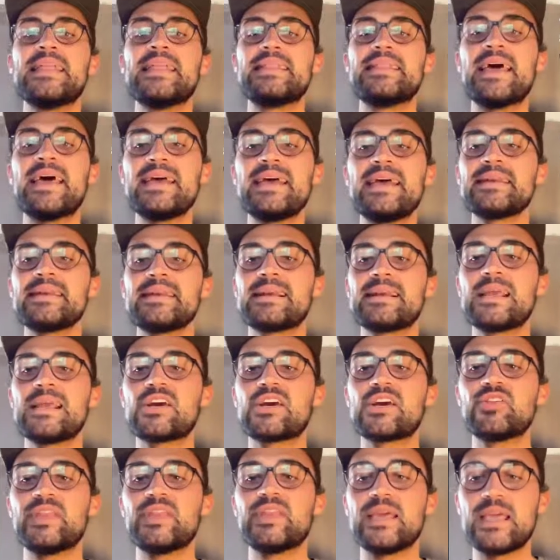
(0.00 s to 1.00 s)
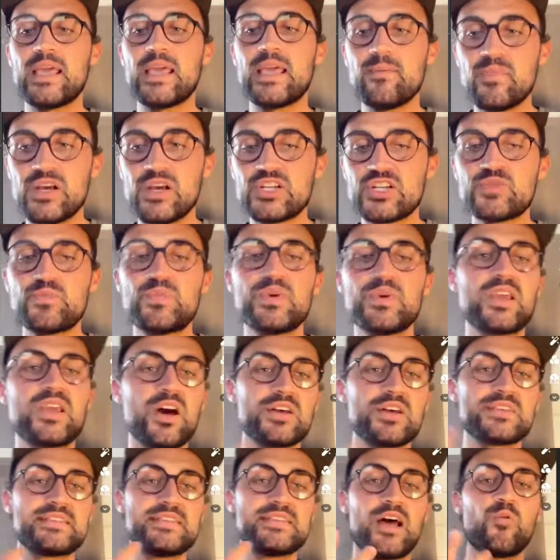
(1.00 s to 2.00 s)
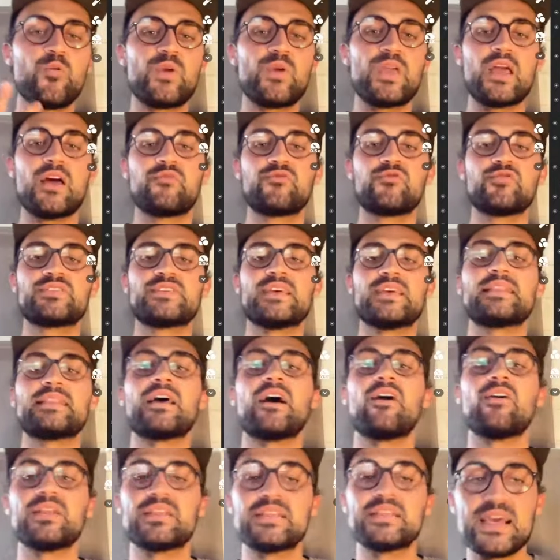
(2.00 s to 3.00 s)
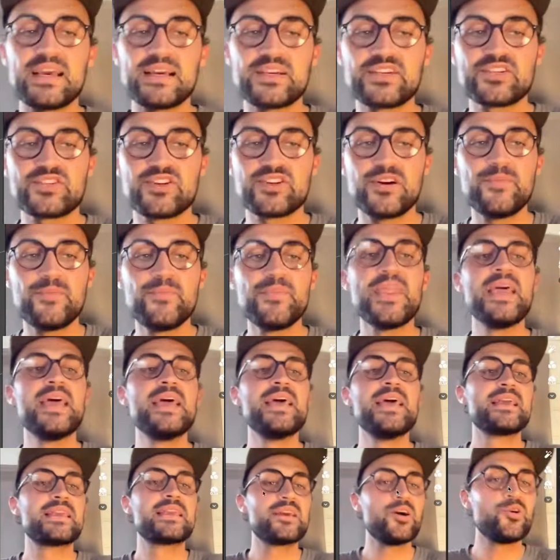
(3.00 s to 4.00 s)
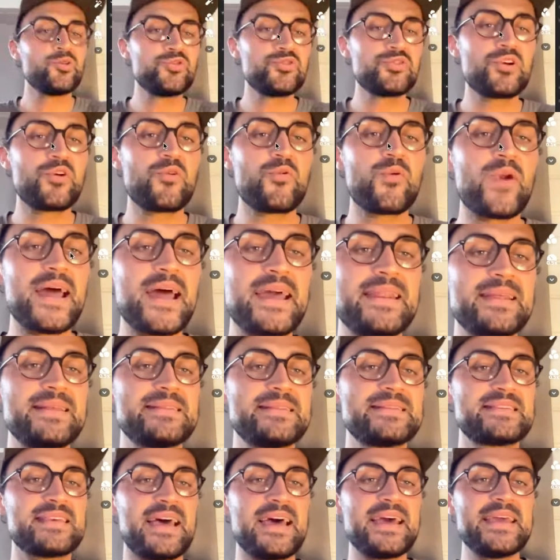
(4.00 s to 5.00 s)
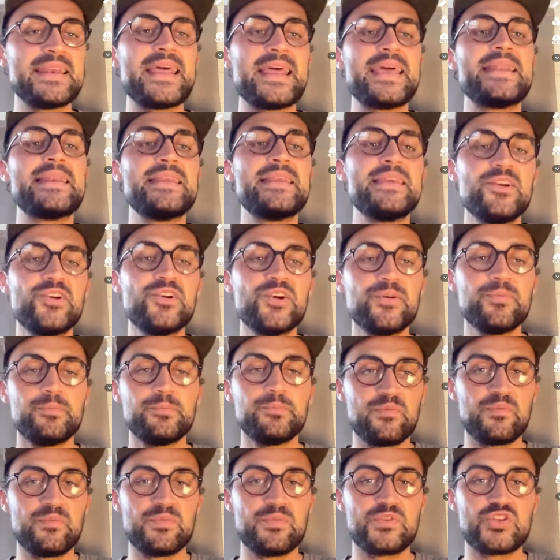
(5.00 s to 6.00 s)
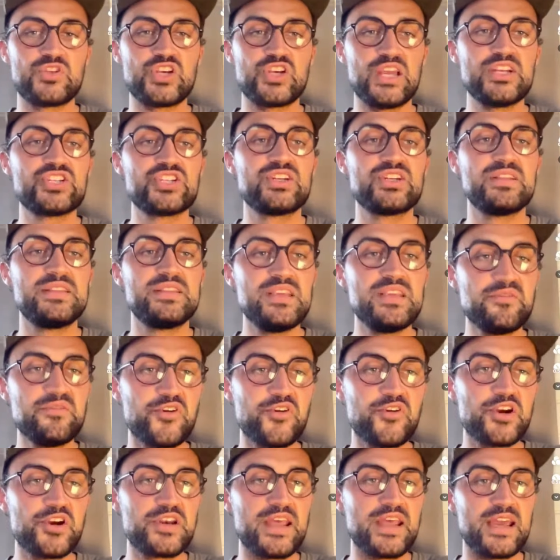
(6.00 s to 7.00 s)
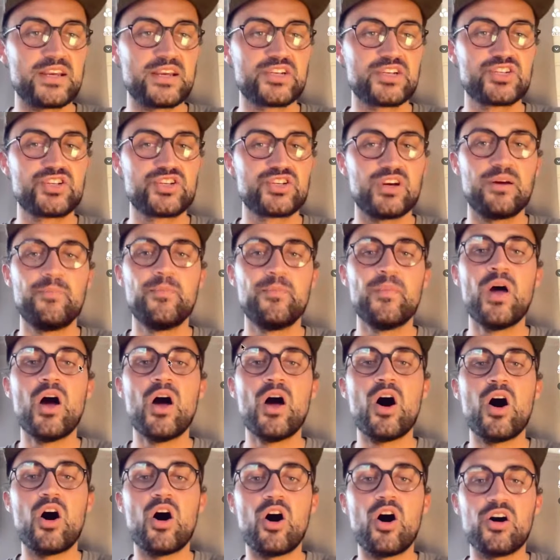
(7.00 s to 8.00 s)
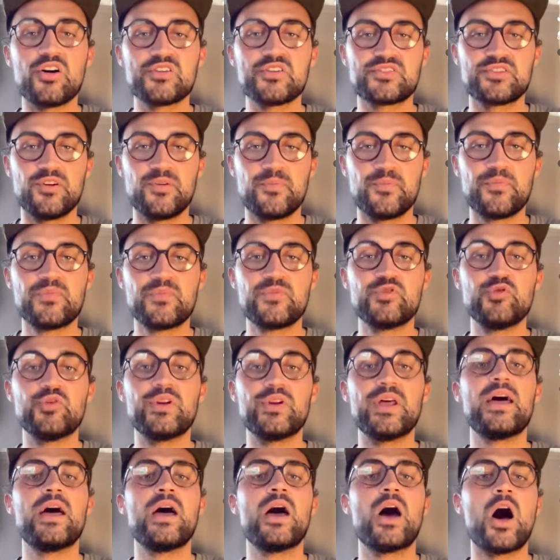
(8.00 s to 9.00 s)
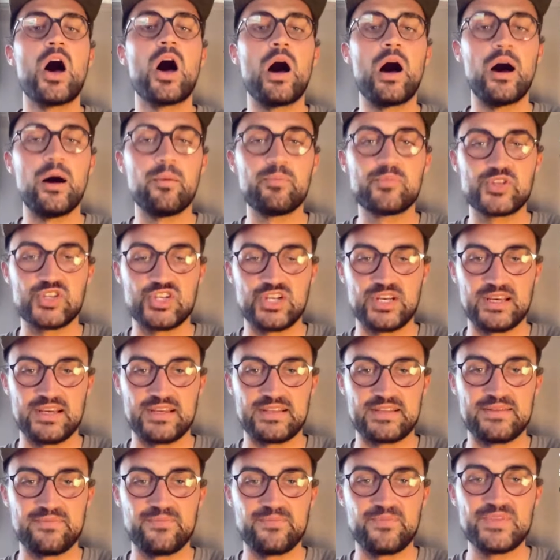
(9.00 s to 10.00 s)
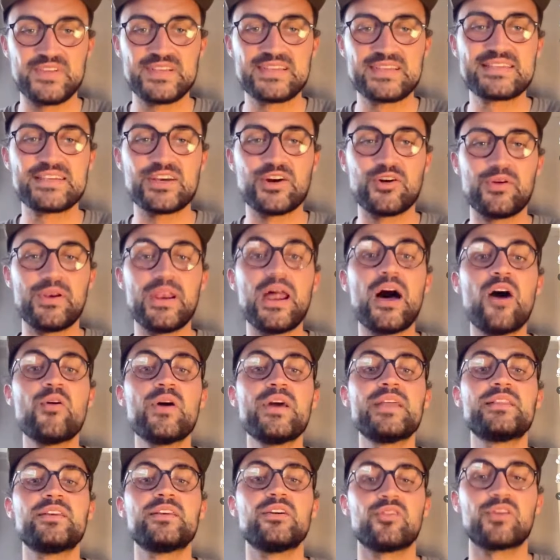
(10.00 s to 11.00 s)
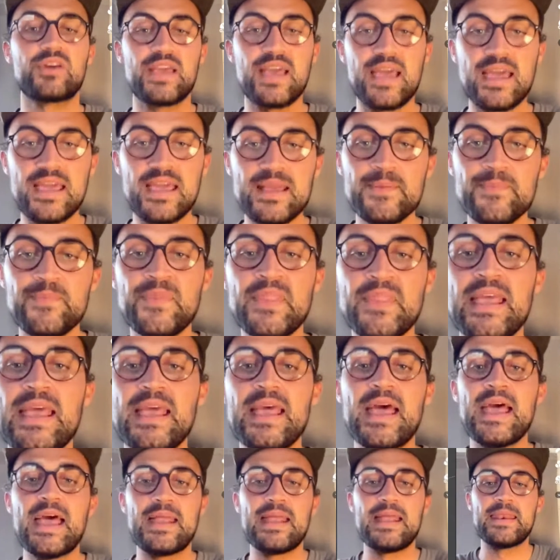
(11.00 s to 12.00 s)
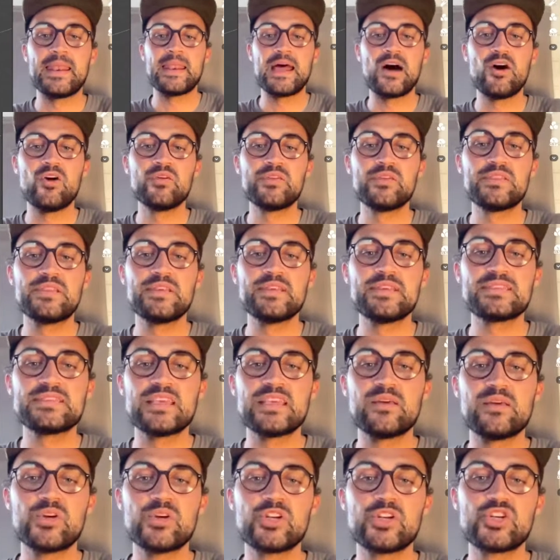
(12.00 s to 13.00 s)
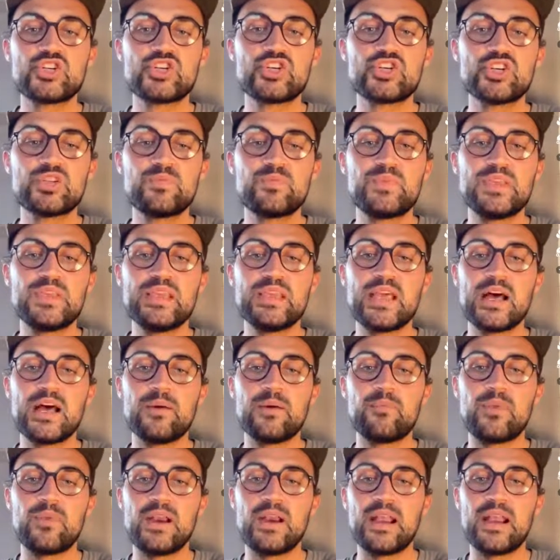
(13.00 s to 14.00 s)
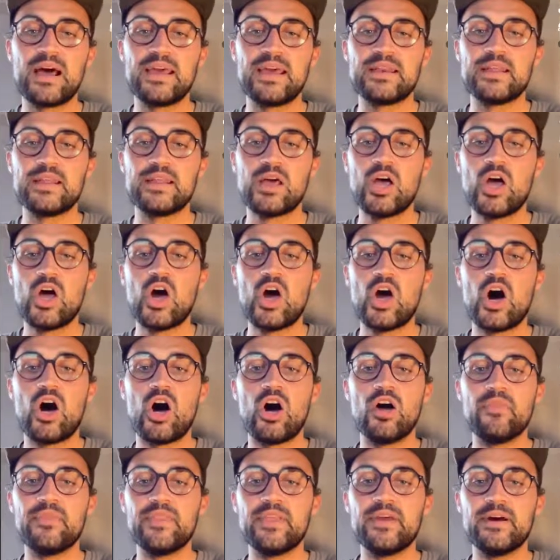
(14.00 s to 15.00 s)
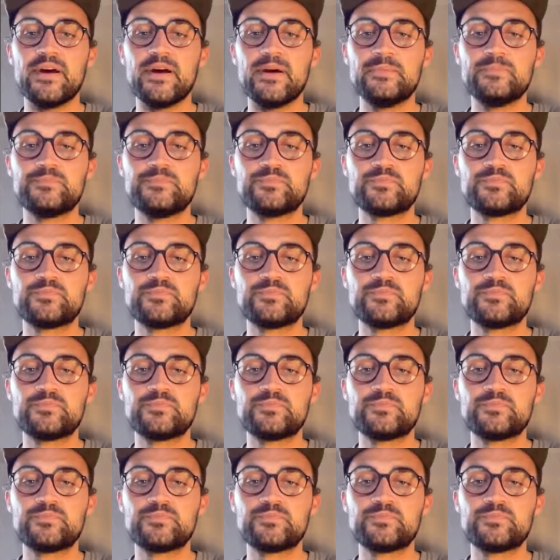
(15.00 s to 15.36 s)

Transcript: then click on the image, because now we have to set our texture. Go to the right hand side, and here change the default texture also to the object. So now hit OK, and now this image should be applied on the